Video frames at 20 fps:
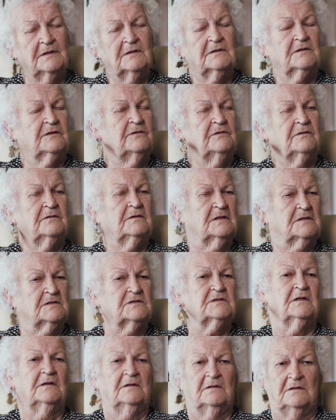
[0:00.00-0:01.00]
going to do
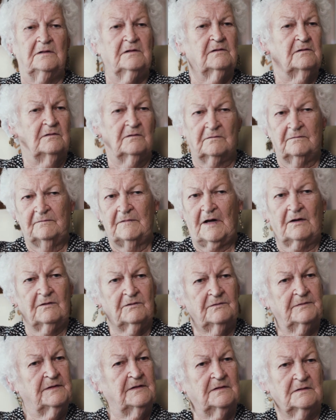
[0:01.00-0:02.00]
this? How
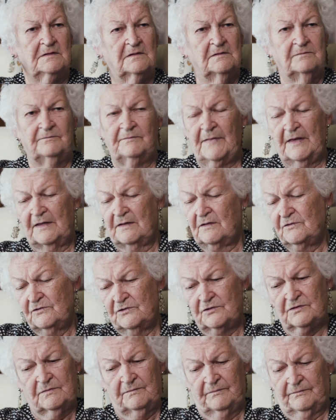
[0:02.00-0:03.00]
are we going to
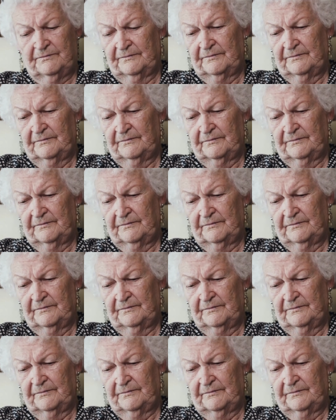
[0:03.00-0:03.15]
manage?